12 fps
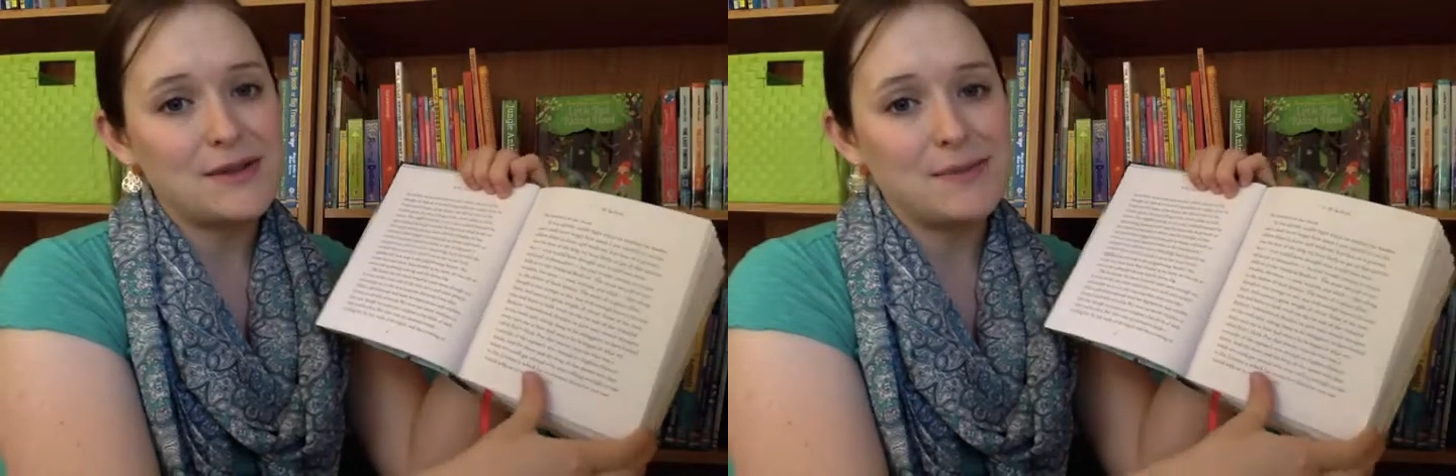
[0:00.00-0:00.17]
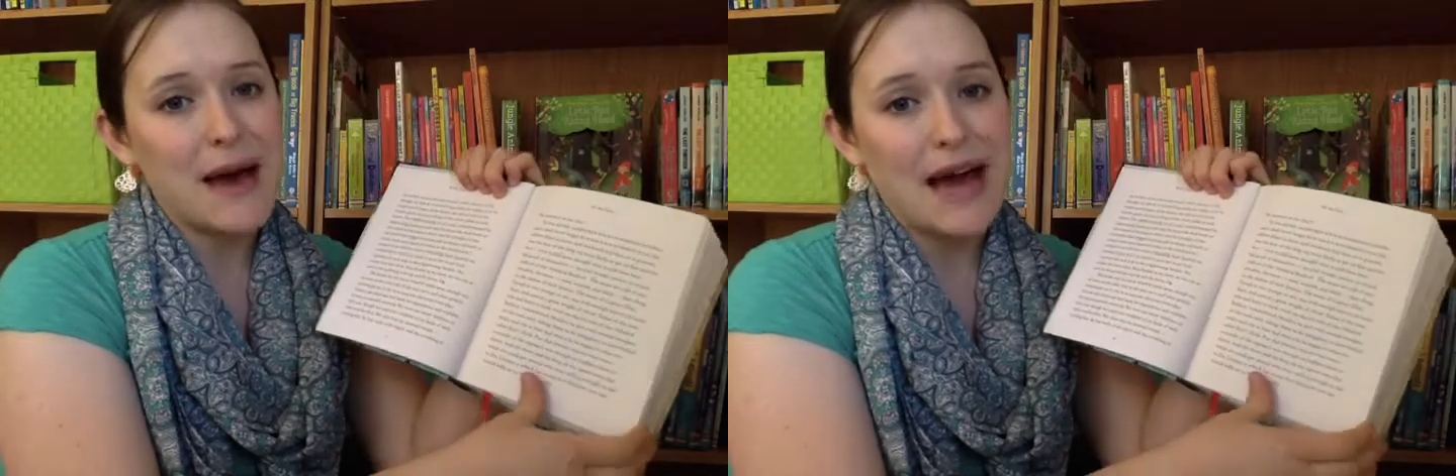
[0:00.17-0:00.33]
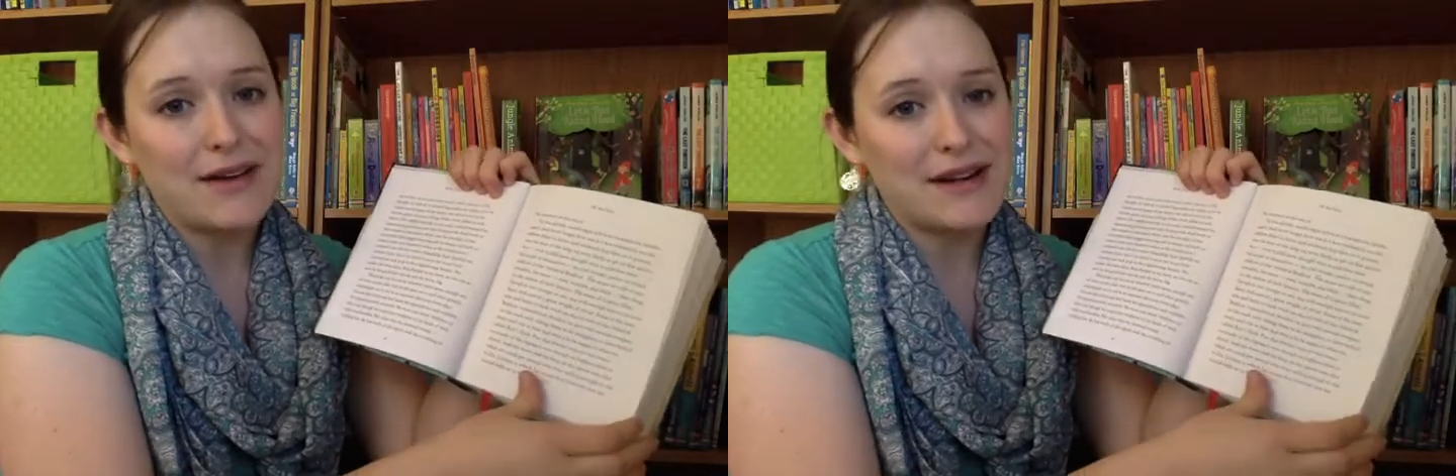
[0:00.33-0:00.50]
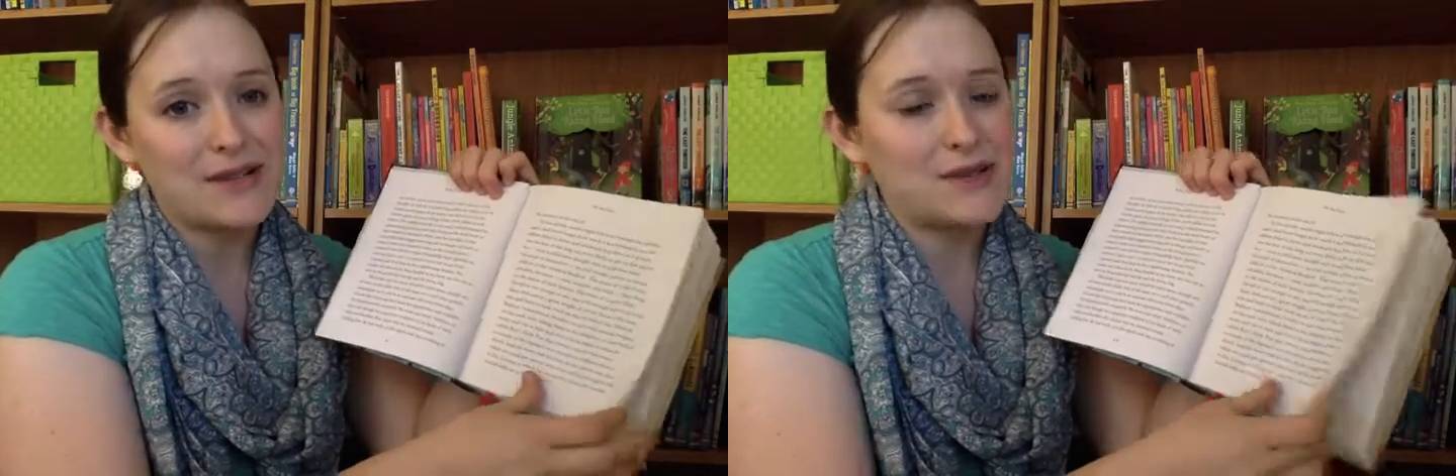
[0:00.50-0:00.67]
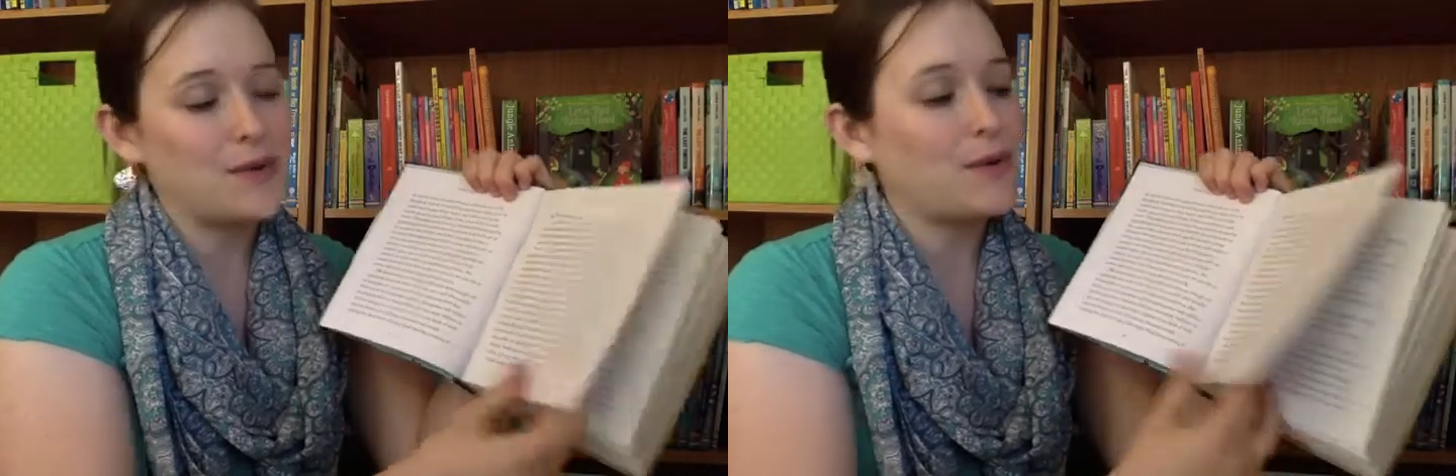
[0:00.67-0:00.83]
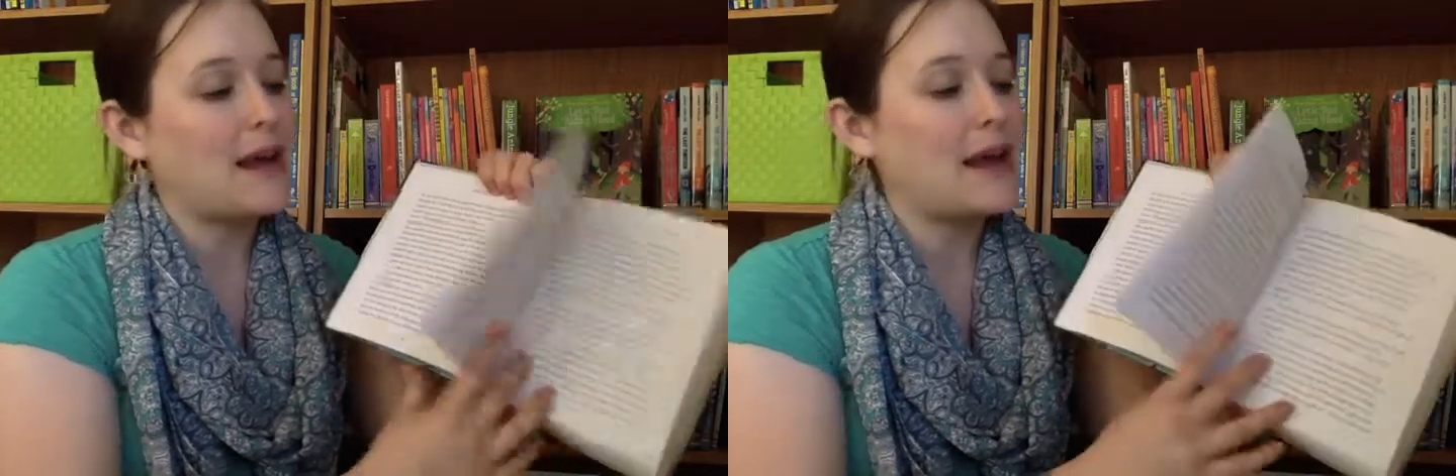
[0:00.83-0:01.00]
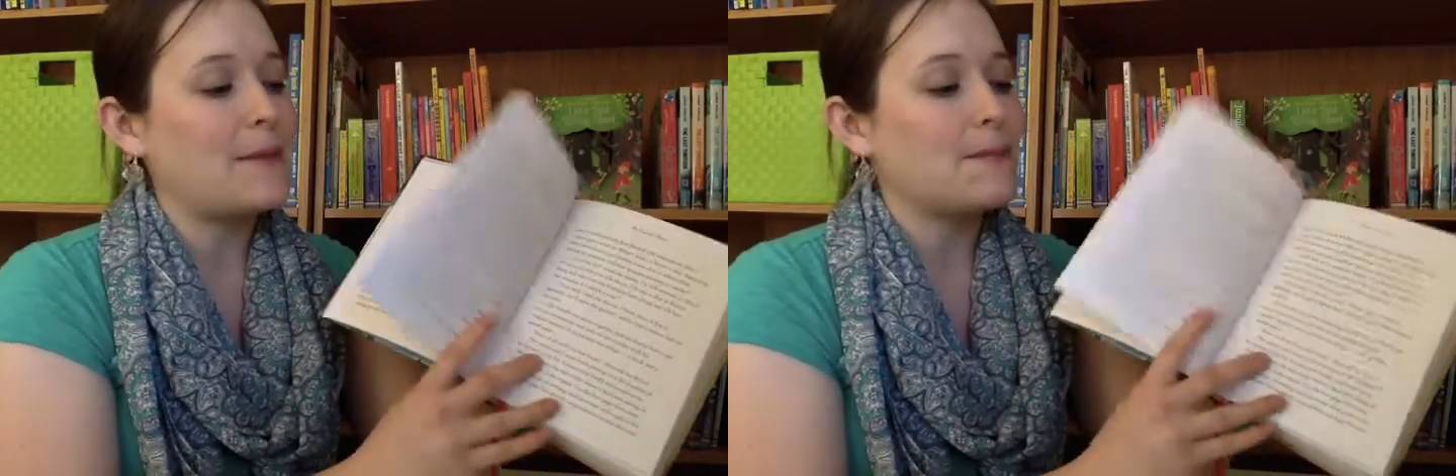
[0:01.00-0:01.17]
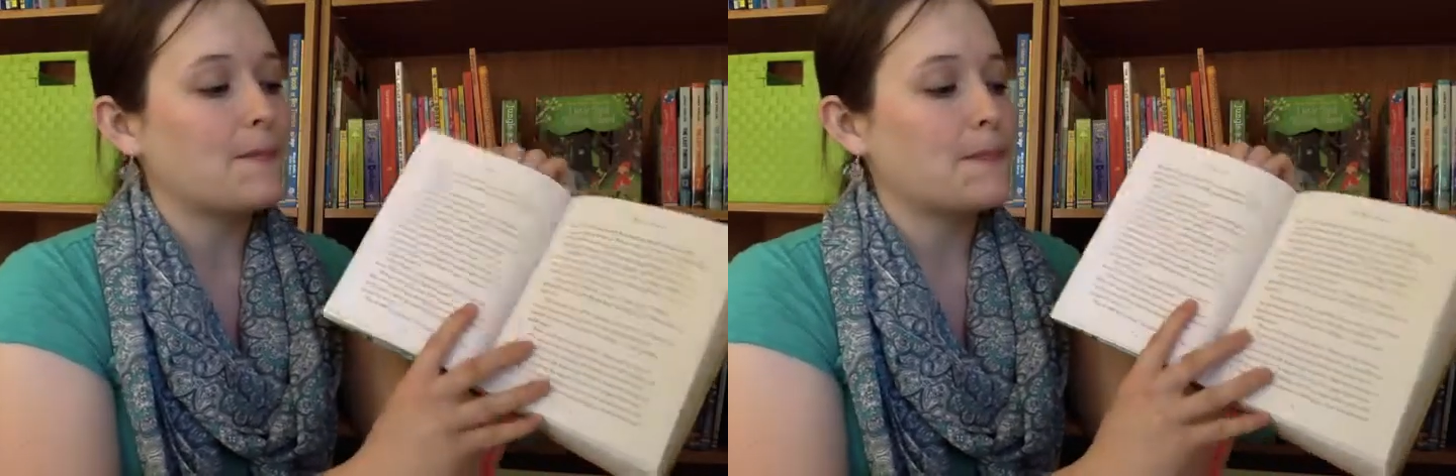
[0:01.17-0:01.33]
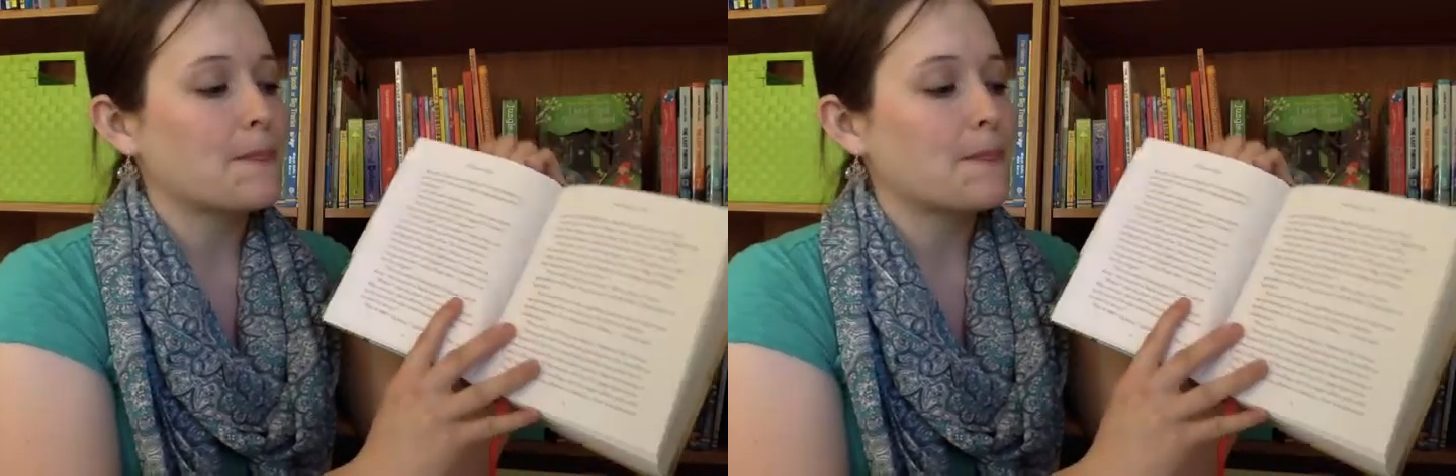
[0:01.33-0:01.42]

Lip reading: pirate story.